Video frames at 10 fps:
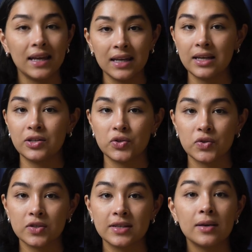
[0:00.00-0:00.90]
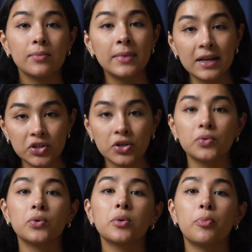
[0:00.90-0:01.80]
any issues, make sure
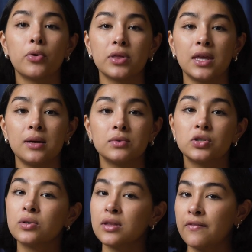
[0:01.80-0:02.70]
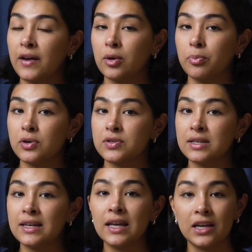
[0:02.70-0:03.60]
to report them to our developers
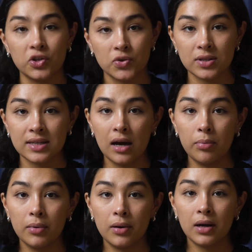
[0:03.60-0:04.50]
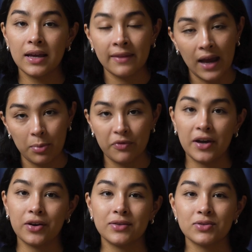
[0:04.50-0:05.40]
in the Issues tab in the
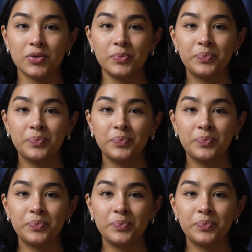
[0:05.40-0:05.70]
Apify console.